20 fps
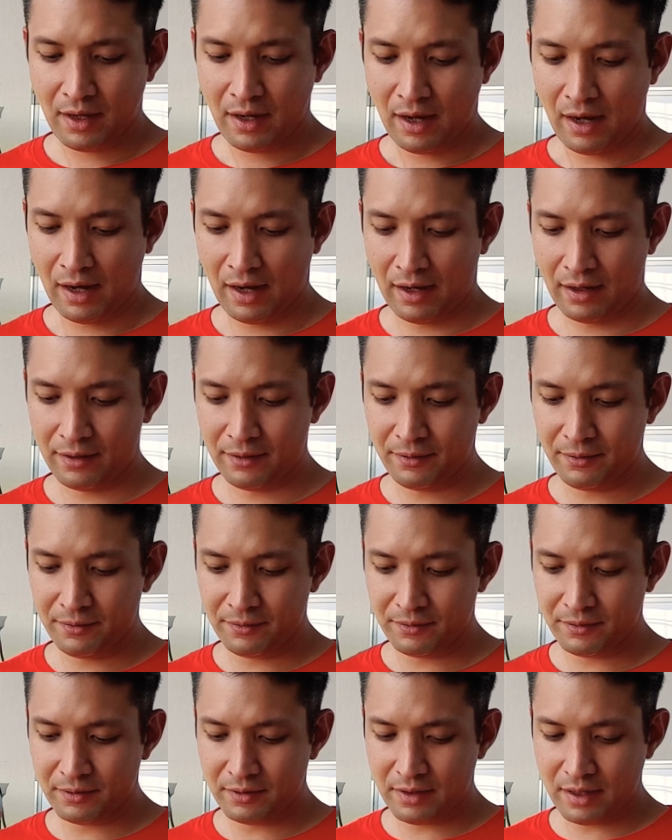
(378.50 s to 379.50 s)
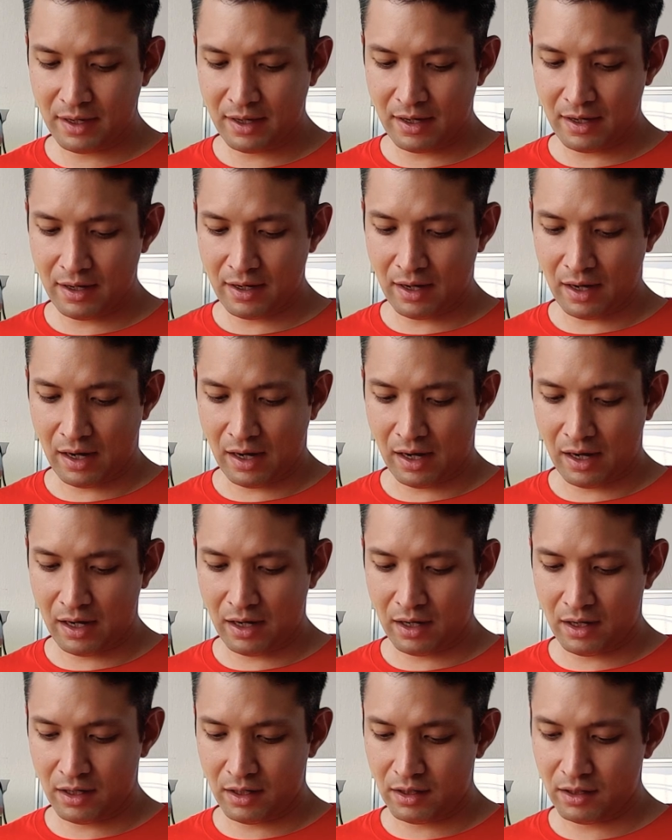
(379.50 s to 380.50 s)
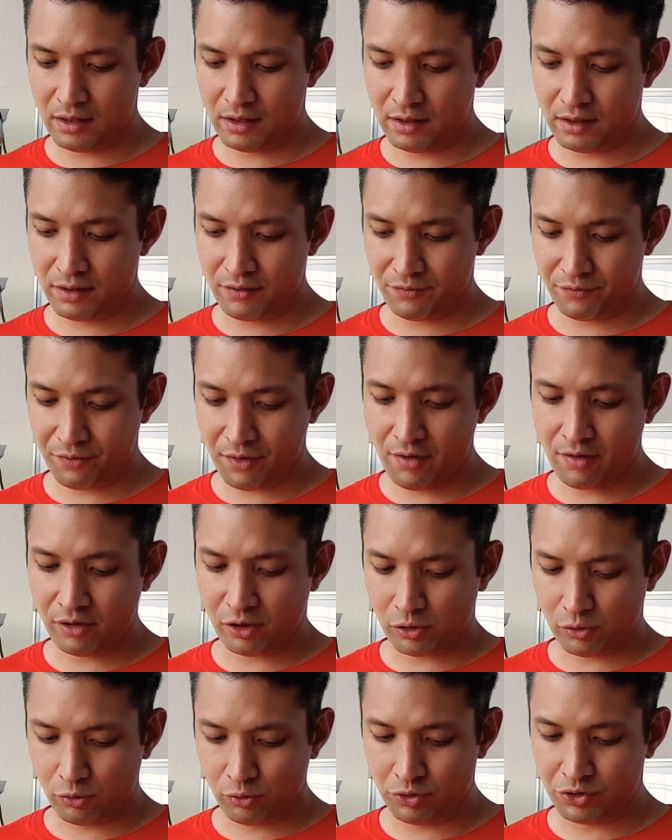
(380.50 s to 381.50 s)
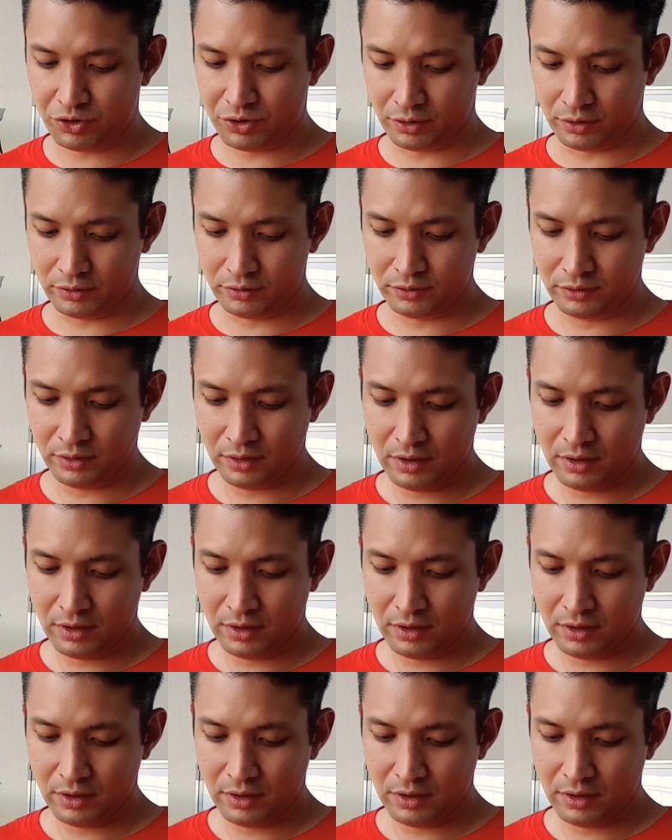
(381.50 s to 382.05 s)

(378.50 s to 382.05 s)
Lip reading: And they are very crucial,